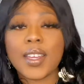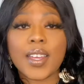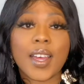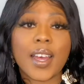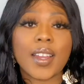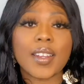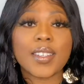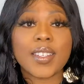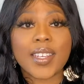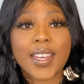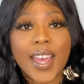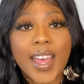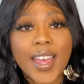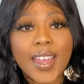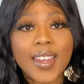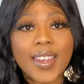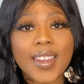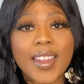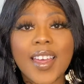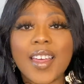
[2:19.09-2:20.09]
And
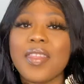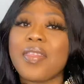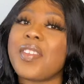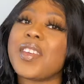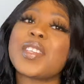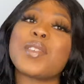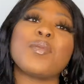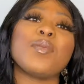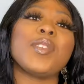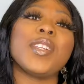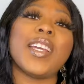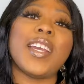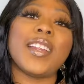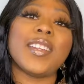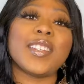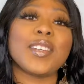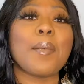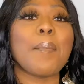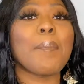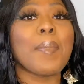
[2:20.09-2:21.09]
again, this will lead
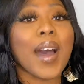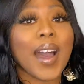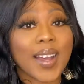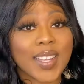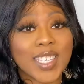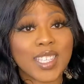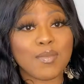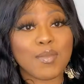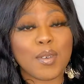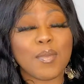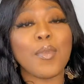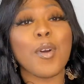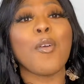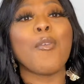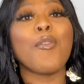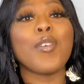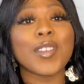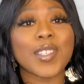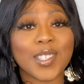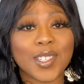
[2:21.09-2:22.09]
to maximum
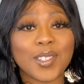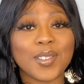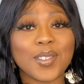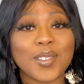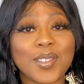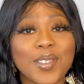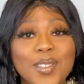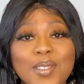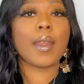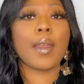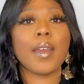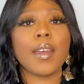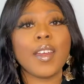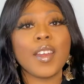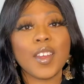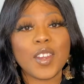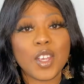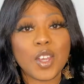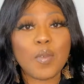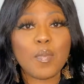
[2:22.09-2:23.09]
results.
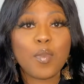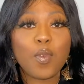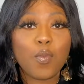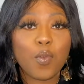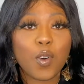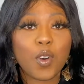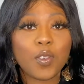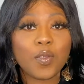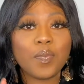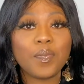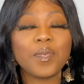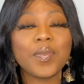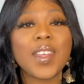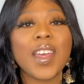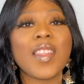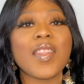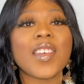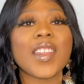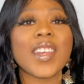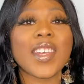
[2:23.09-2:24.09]
Number 1.
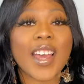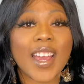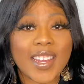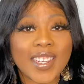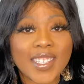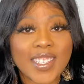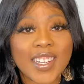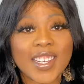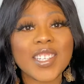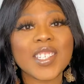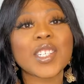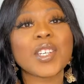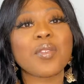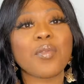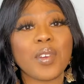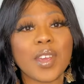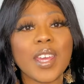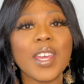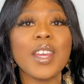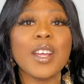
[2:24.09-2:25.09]
The
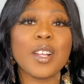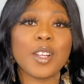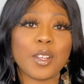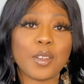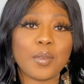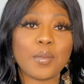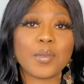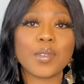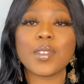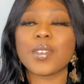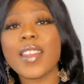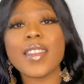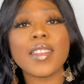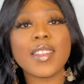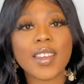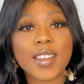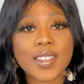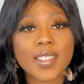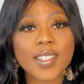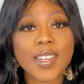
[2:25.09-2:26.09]
90-degree glute.
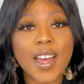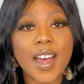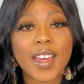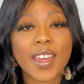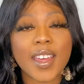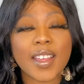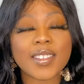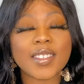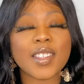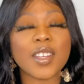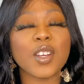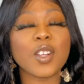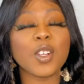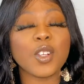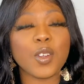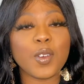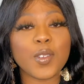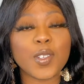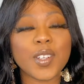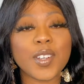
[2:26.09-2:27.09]
This targets the
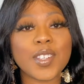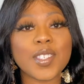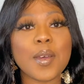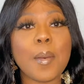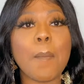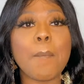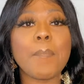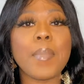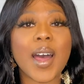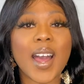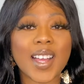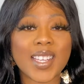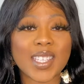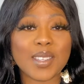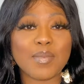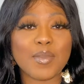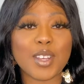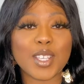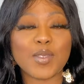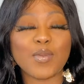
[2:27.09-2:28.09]
gluteus
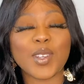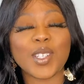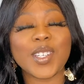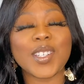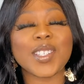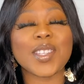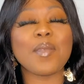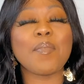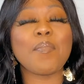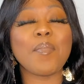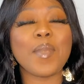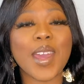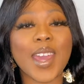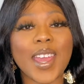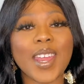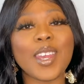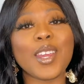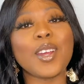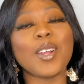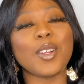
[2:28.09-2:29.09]
maximus, which is the
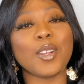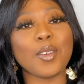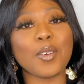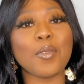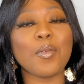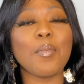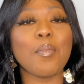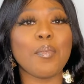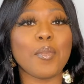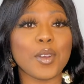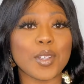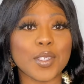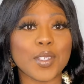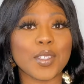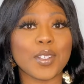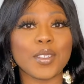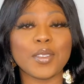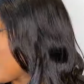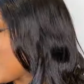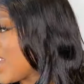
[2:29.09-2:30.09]
main glute
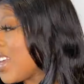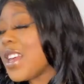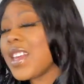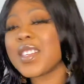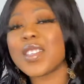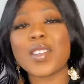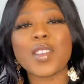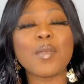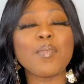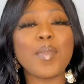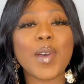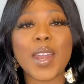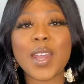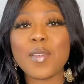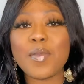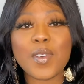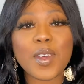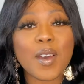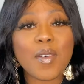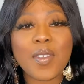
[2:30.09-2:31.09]
muscle. So the
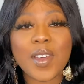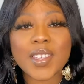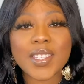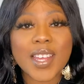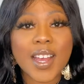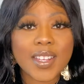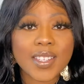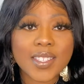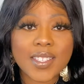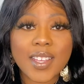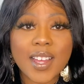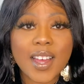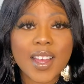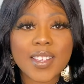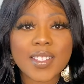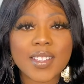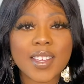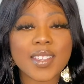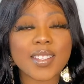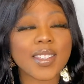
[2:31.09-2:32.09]
benefit of this
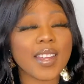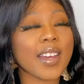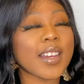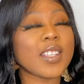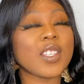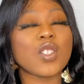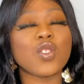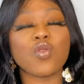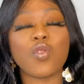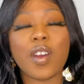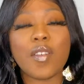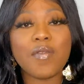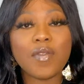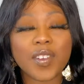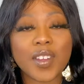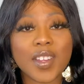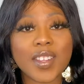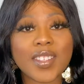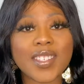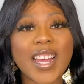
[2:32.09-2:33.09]
exercise is that it
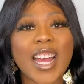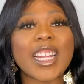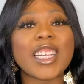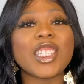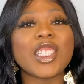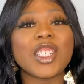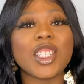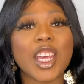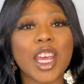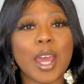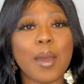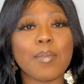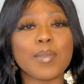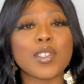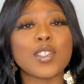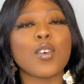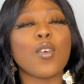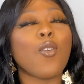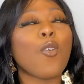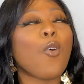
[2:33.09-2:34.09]
strengthens and shapes
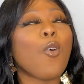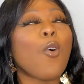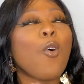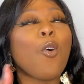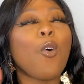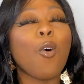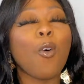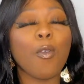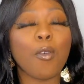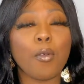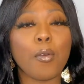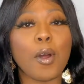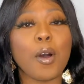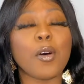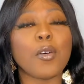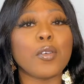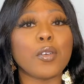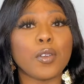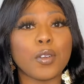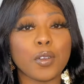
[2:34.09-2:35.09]
the
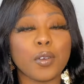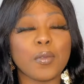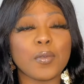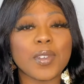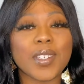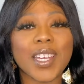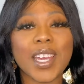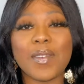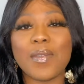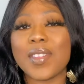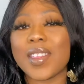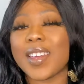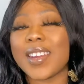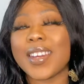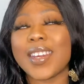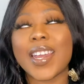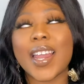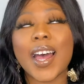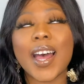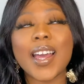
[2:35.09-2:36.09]
overall glute to give you that
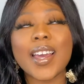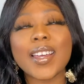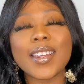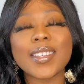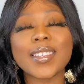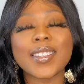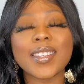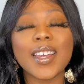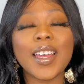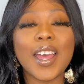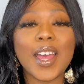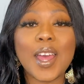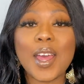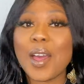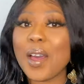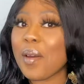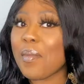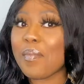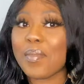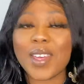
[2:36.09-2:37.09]
nice
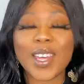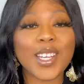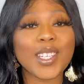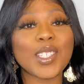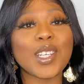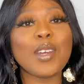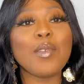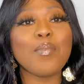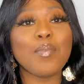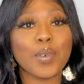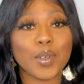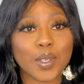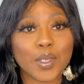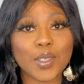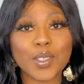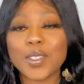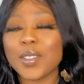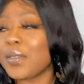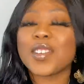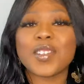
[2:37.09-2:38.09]
and peachy
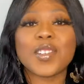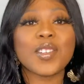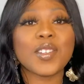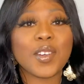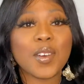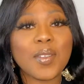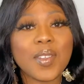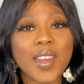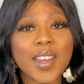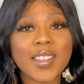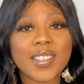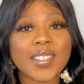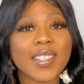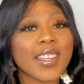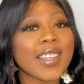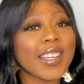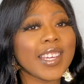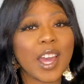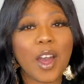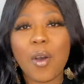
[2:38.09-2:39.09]
butt. But to do this,
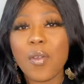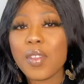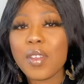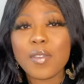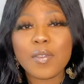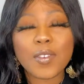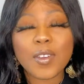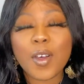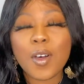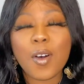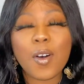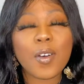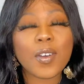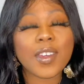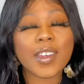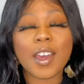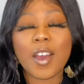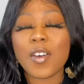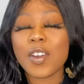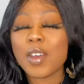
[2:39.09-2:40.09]
get on the floor,
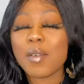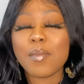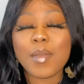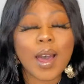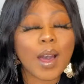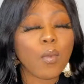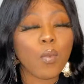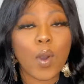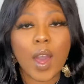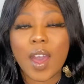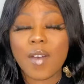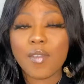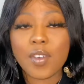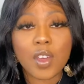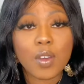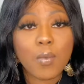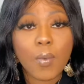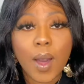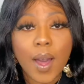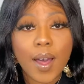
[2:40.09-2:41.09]
get on a mat, wherever
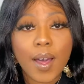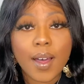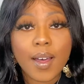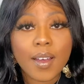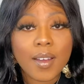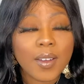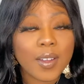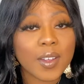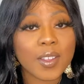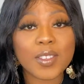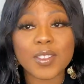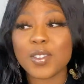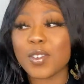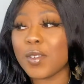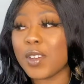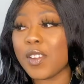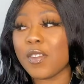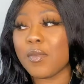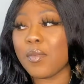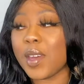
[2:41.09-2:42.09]
you are. This could
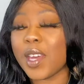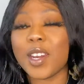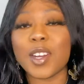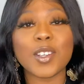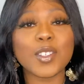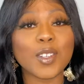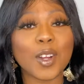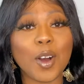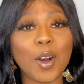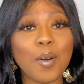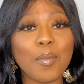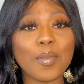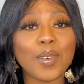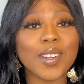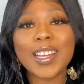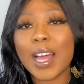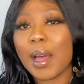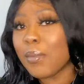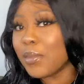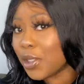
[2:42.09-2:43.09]
even be in a shop,
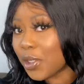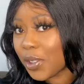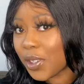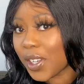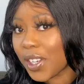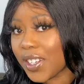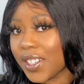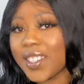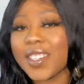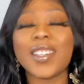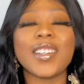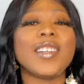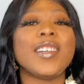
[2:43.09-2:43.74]
I'm joking.